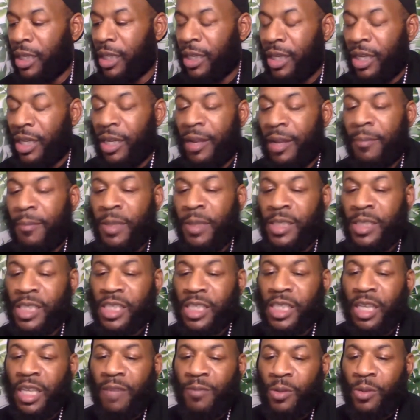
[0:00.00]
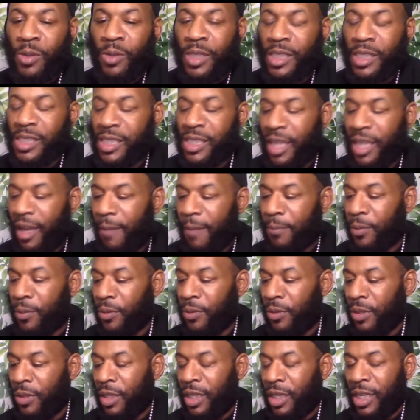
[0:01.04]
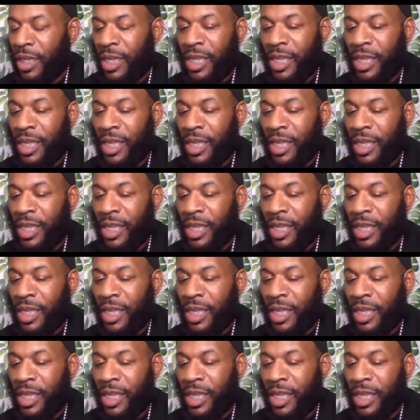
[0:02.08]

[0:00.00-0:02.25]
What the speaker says: Let me just give you an example. He